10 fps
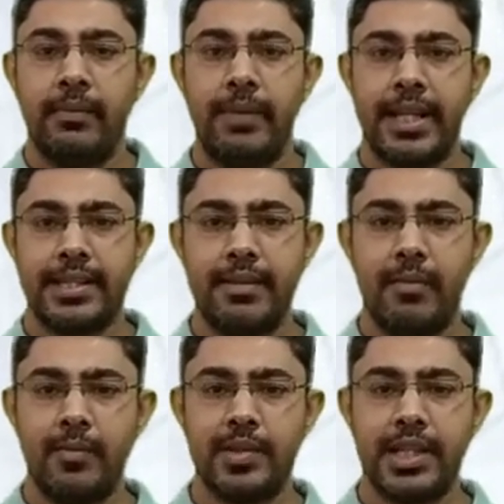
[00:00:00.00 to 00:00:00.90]

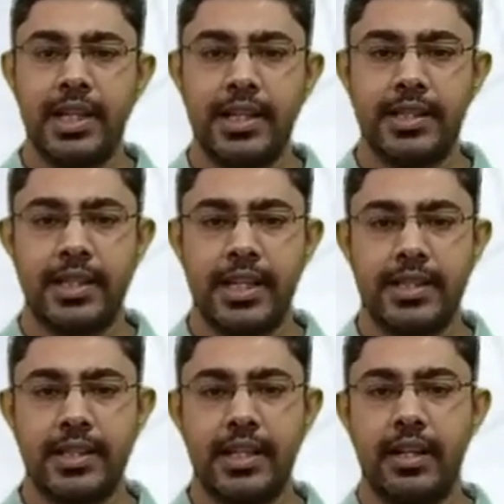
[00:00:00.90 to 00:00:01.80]
maximum shear
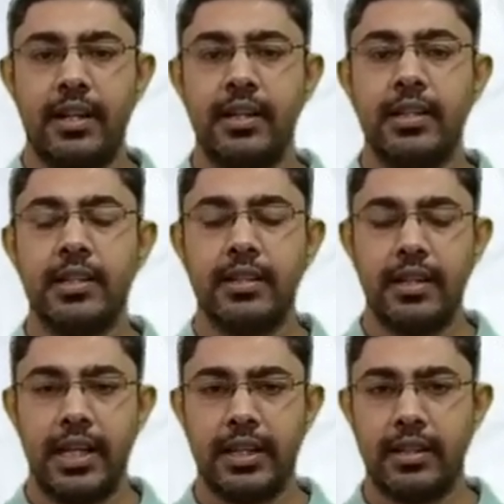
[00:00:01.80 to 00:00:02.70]
stress
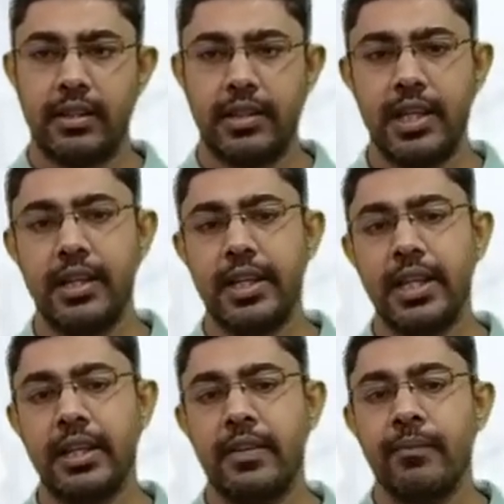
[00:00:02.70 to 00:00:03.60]

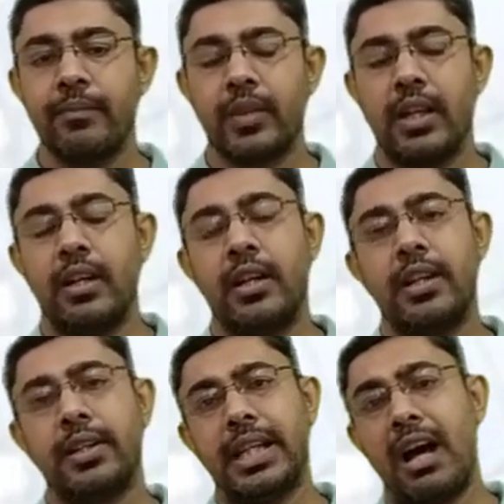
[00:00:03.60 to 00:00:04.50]
theory,
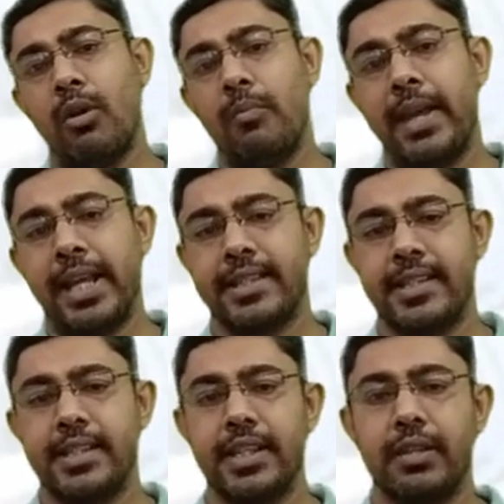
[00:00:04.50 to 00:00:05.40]
tau max
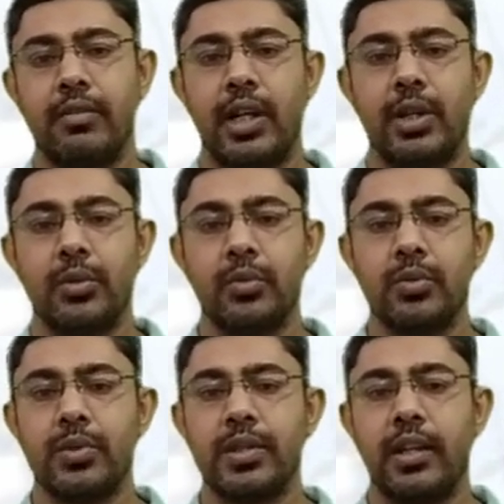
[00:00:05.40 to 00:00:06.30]
is equal to
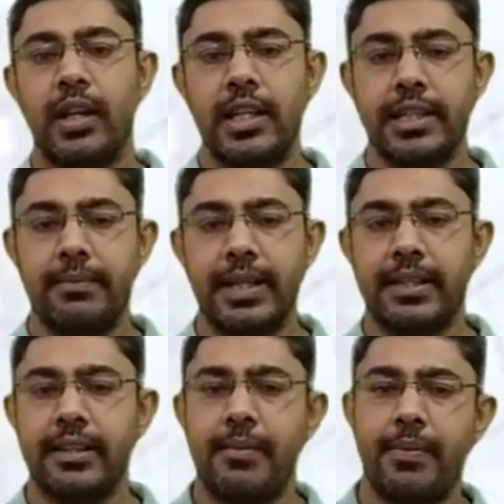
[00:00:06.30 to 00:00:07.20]

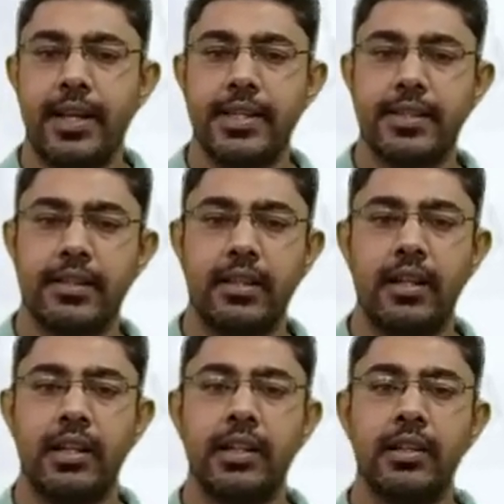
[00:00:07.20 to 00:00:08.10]
algebraic difference
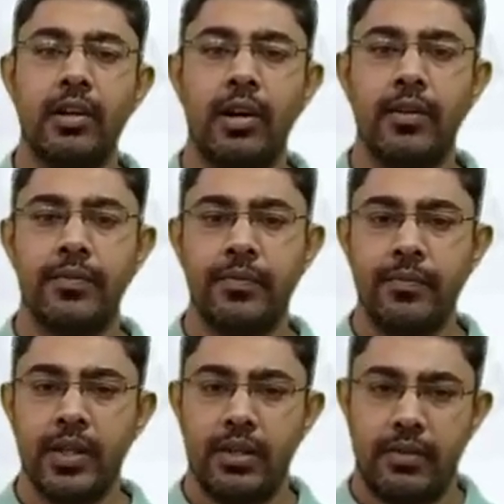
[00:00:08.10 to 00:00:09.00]
of
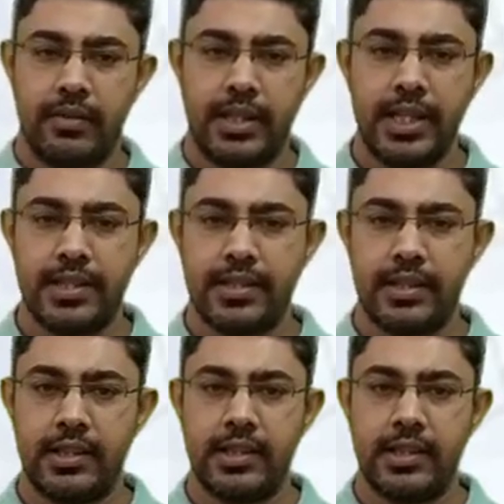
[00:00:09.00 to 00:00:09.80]
this